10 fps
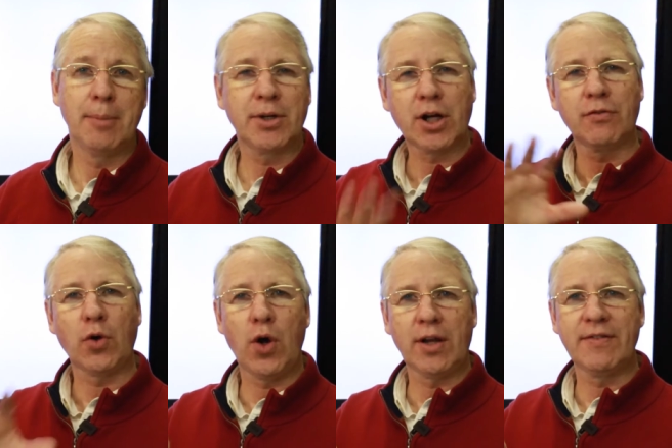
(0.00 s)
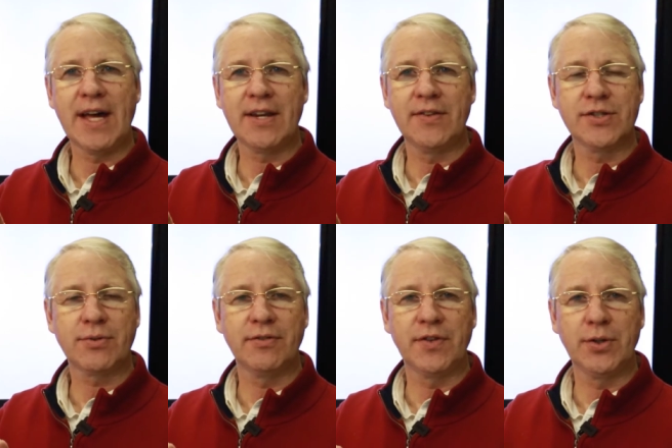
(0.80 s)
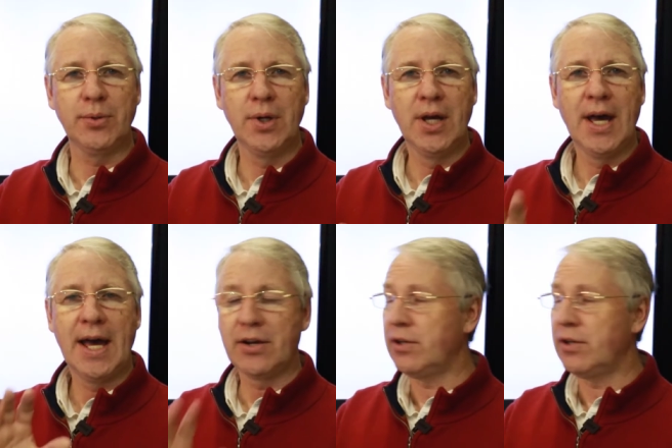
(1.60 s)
I'm going to cover all of that in this review and